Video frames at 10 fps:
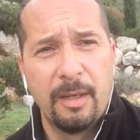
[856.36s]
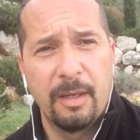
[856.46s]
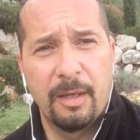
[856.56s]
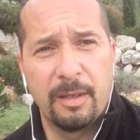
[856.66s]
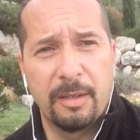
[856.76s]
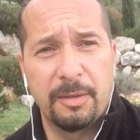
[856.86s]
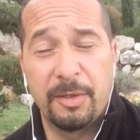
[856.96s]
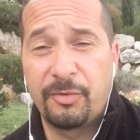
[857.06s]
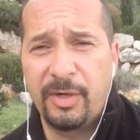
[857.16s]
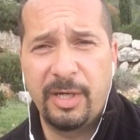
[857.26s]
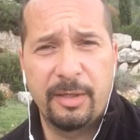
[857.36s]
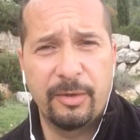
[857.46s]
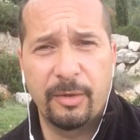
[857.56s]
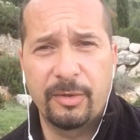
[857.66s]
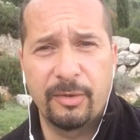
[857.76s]
The Trinity
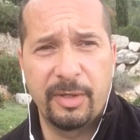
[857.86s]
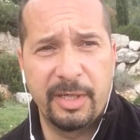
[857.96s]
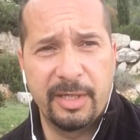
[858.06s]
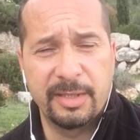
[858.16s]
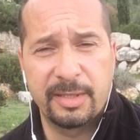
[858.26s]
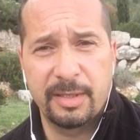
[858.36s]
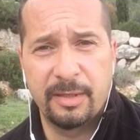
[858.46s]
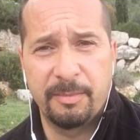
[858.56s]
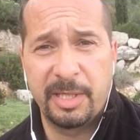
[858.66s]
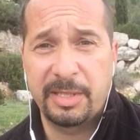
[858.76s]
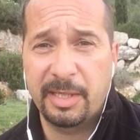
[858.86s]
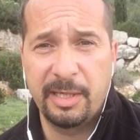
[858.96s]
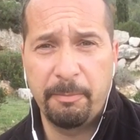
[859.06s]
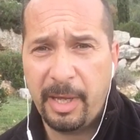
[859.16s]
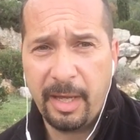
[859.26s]
doctrine is
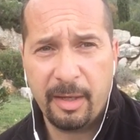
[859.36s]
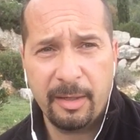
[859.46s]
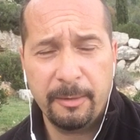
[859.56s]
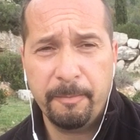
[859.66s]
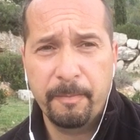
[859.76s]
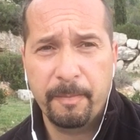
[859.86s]
basically pagan.